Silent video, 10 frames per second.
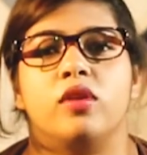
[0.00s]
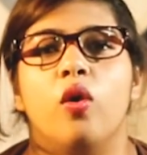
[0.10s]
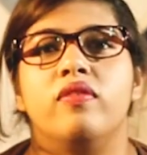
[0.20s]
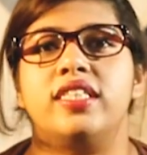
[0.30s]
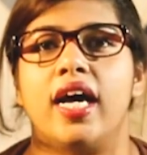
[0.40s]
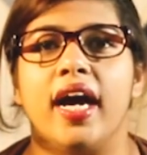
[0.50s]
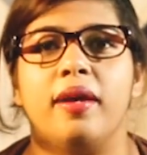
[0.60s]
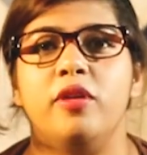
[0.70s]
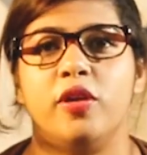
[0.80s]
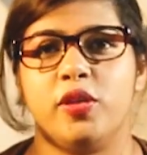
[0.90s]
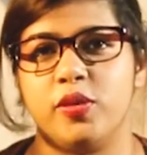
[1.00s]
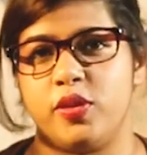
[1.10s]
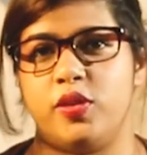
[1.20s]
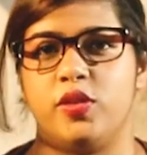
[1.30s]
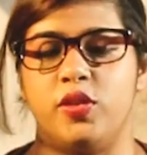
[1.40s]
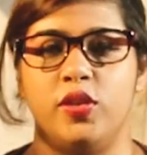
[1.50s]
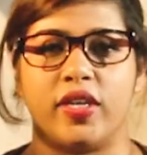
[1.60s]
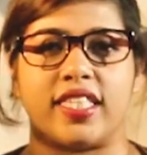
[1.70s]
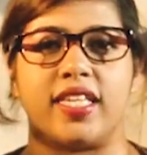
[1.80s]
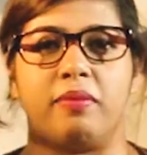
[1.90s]
over time, you know, you
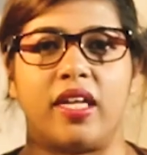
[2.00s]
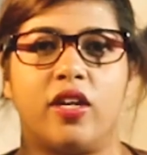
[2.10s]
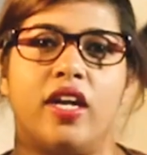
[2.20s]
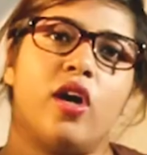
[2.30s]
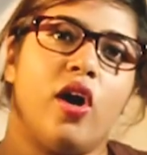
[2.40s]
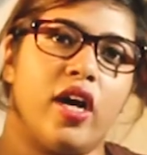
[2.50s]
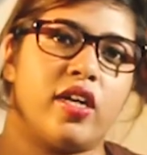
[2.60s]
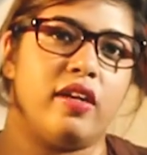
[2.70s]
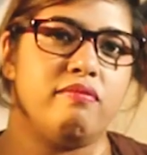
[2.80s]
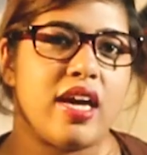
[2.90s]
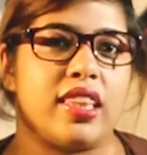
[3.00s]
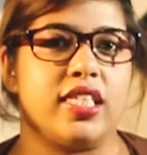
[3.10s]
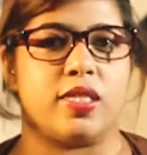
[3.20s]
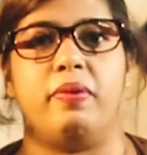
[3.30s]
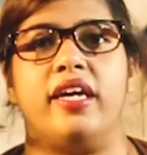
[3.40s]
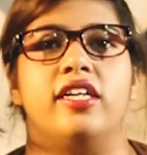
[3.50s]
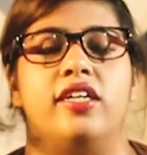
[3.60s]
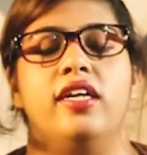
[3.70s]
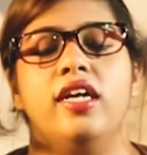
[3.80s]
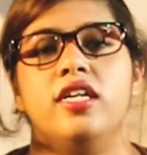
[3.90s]
look at something and you're like, oh, I could have made this
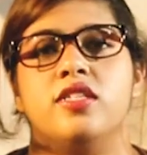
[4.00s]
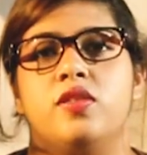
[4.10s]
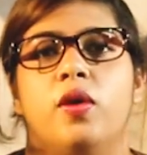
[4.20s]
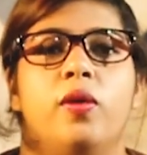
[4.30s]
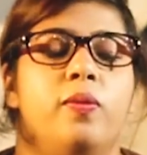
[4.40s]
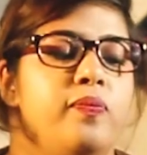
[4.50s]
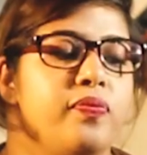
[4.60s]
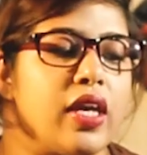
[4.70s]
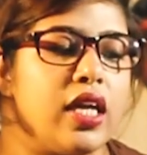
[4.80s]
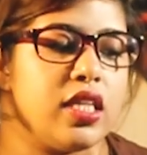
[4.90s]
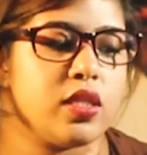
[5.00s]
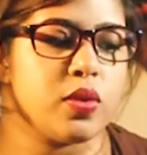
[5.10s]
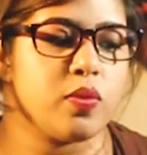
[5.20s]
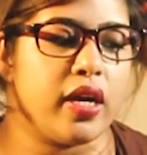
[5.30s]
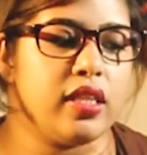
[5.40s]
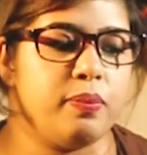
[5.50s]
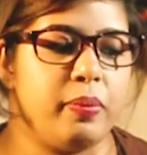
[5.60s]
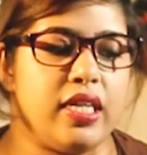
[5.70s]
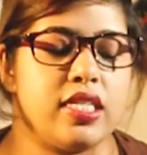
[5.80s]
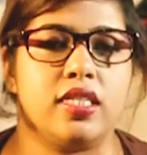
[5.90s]
better. So this was one of the
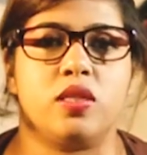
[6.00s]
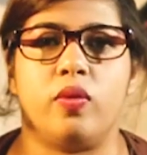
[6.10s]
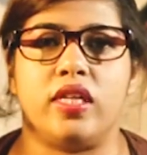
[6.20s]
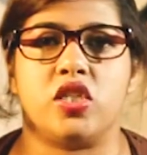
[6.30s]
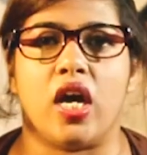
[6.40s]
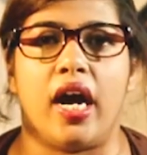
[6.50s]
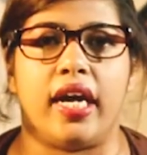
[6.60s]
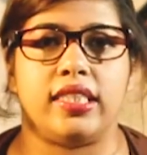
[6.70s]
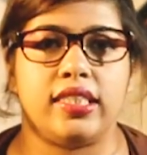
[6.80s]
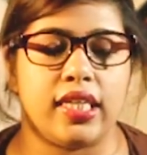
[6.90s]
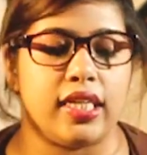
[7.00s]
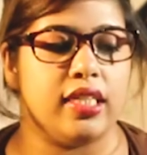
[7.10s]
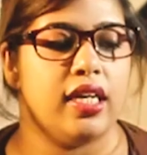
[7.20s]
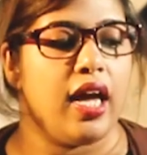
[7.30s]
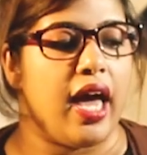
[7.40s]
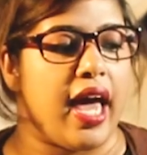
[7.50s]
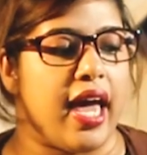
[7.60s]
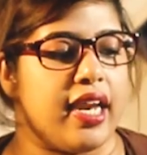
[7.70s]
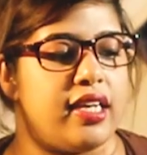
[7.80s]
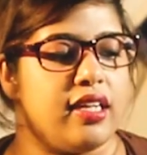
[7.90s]
pieces which I did,
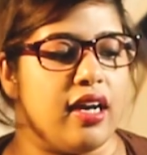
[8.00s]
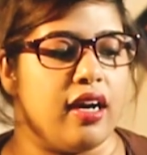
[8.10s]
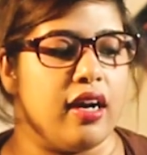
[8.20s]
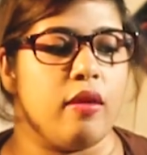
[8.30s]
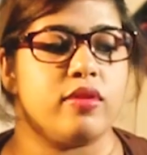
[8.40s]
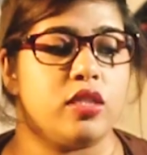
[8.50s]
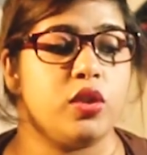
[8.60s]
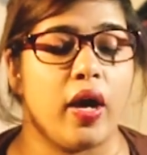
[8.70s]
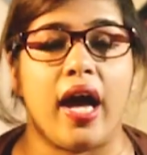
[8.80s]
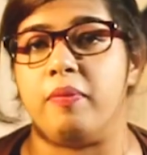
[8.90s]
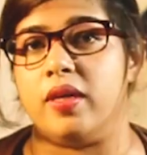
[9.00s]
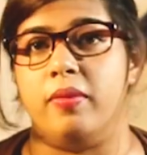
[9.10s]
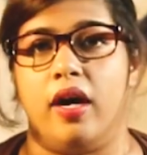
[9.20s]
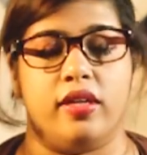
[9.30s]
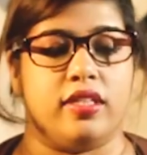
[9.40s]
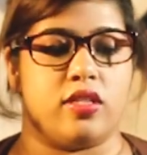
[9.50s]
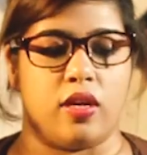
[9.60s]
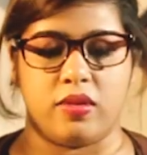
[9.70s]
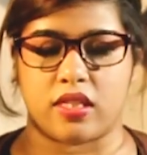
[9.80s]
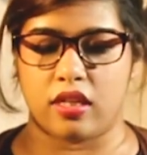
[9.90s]
and I wasn't too happy about it.
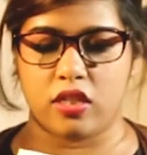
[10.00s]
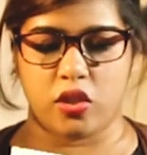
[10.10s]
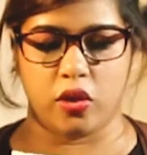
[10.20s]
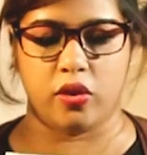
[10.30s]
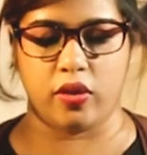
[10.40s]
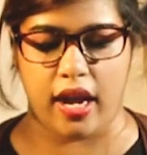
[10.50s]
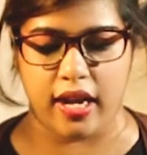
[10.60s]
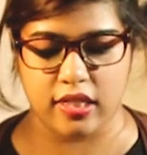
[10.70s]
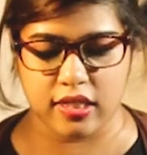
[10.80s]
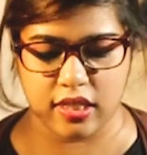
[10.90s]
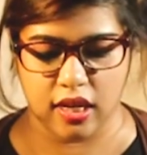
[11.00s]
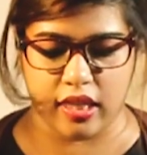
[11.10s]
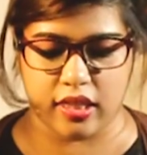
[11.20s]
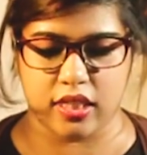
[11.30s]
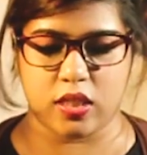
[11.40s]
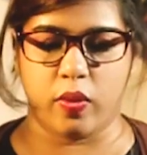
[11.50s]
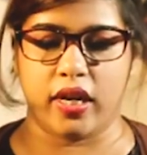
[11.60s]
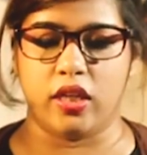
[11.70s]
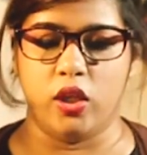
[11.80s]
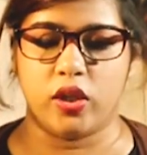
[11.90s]
So I'm just going to show you guys that this is
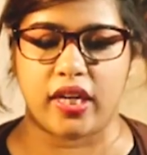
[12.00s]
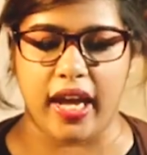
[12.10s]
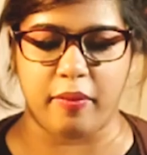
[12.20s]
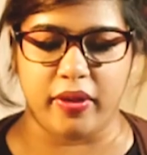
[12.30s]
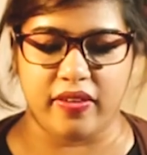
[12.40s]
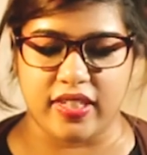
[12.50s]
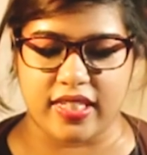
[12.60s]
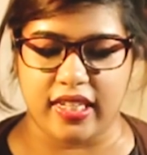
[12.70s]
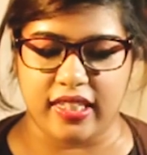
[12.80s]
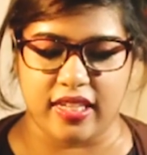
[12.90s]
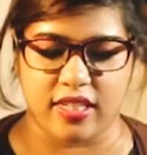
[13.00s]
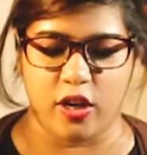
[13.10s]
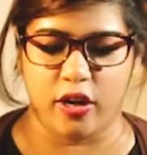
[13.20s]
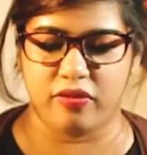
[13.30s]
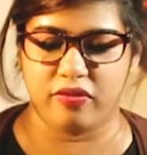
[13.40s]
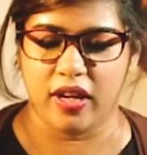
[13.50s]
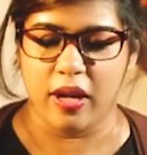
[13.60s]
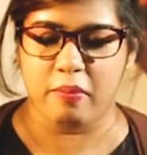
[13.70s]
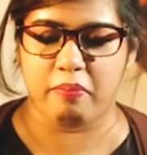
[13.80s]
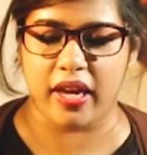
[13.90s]
what it looked like previously. There's a lot of
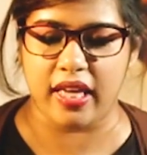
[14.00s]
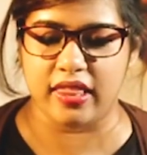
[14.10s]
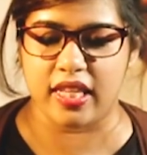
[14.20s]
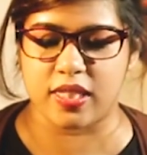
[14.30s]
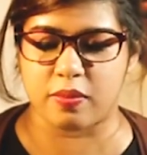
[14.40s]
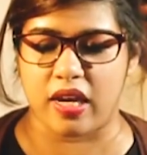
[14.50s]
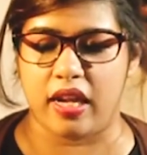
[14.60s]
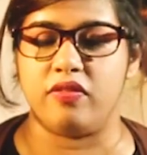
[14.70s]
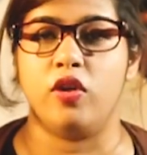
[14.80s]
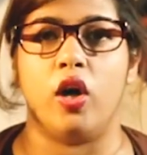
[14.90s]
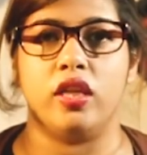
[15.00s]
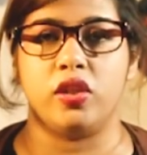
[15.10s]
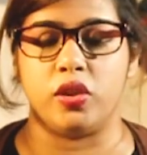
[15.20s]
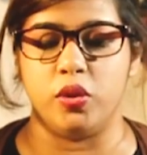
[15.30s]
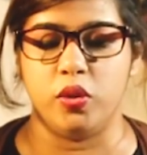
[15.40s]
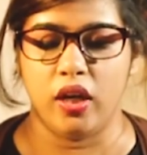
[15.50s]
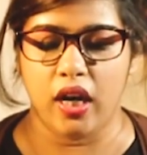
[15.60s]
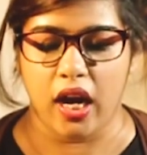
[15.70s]
paint that's kind of gone through